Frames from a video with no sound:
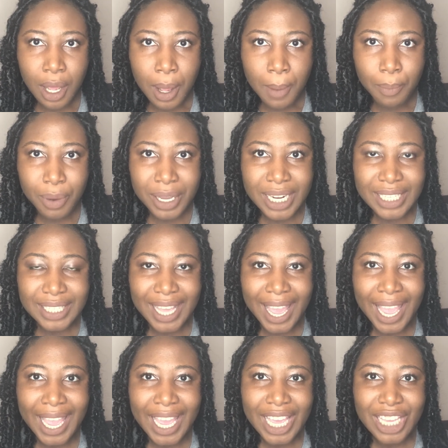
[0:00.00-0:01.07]
put his
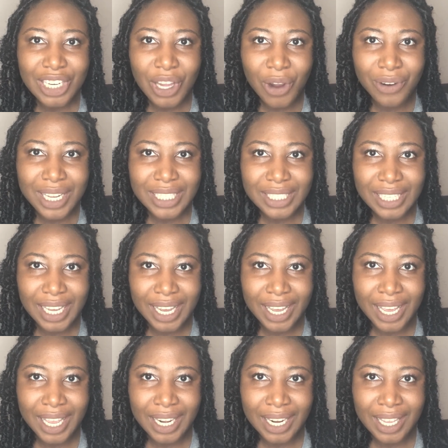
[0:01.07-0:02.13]
hand on his
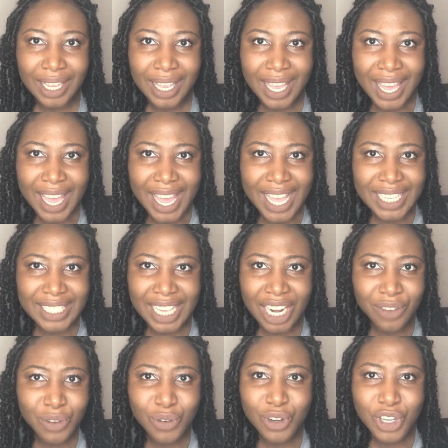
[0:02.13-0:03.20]
gun, and said, "If
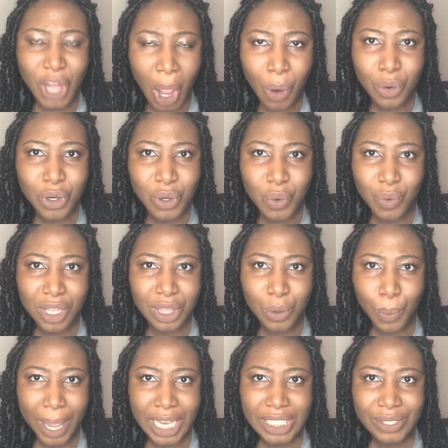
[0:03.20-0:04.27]
you don't do what the
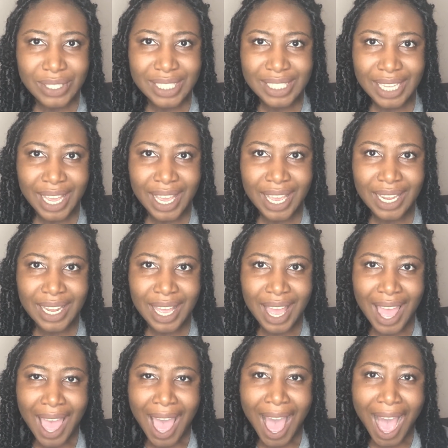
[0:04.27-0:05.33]
waitress said,
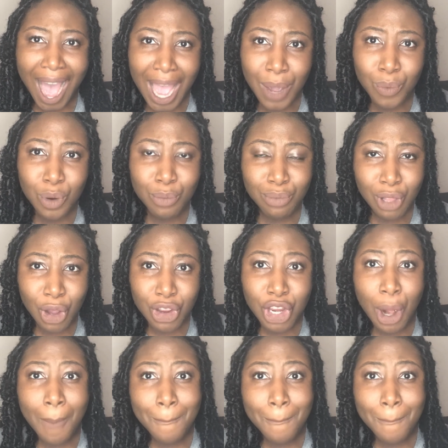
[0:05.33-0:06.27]
I will blow your